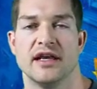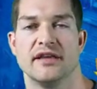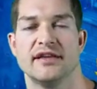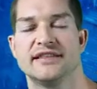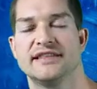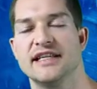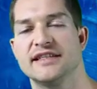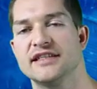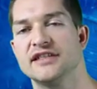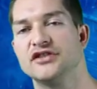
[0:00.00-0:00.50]
Now
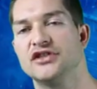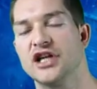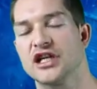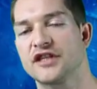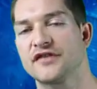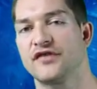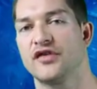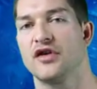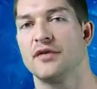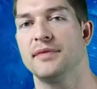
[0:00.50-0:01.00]
this isn't
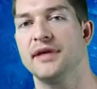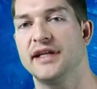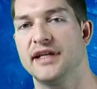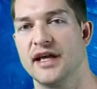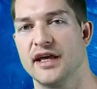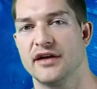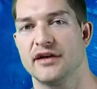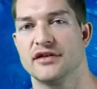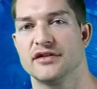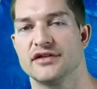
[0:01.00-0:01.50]
just for
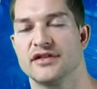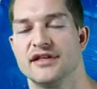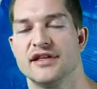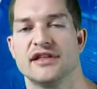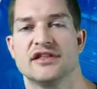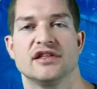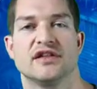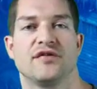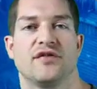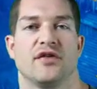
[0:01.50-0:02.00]
beginners,
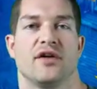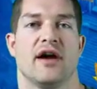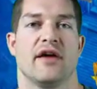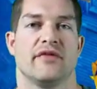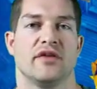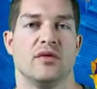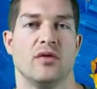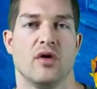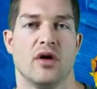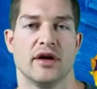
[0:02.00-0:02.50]
this is for
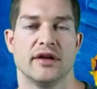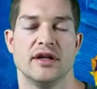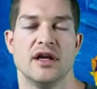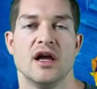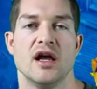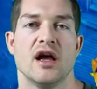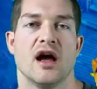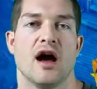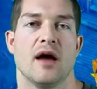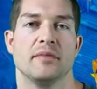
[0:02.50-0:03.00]
everyone.
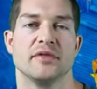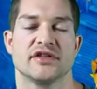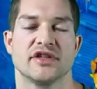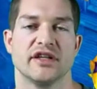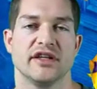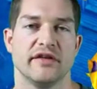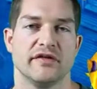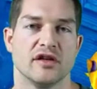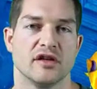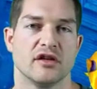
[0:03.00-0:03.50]
I'm just
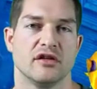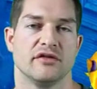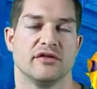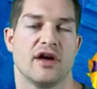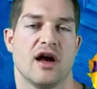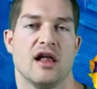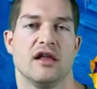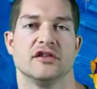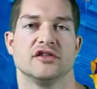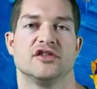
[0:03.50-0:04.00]
going to give you a little
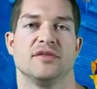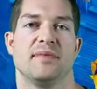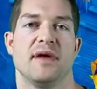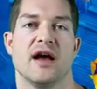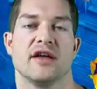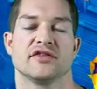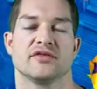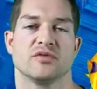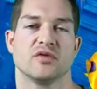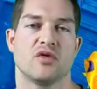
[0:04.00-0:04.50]
knowledge
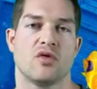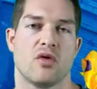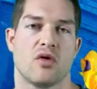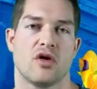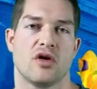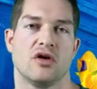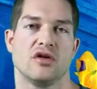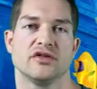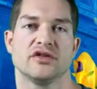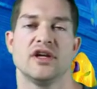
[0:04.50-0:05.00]
about some
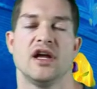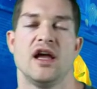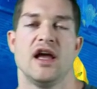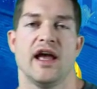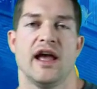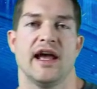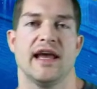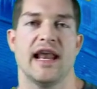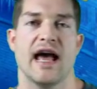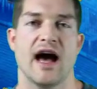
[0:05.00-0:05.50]
corals
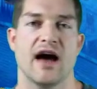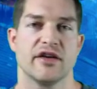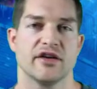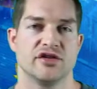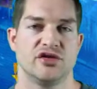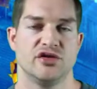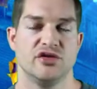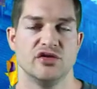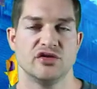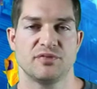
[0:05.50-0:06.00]
and how to
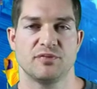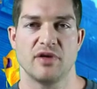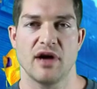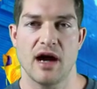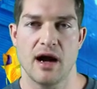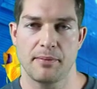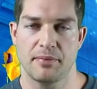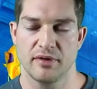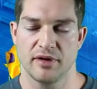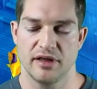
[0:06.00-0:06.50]
choose
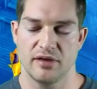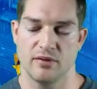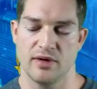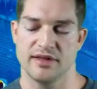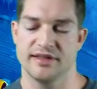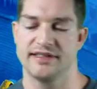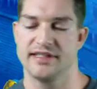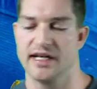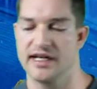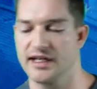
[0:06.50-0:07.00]
properly
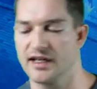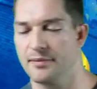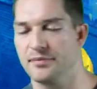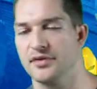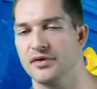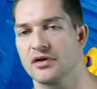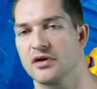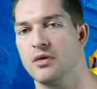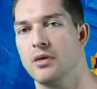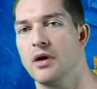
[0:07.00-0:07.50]
when setting up
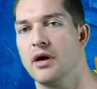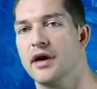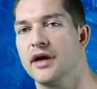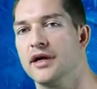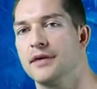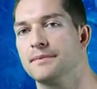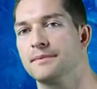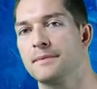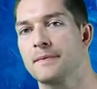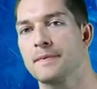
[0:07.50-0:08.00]
your aquarium.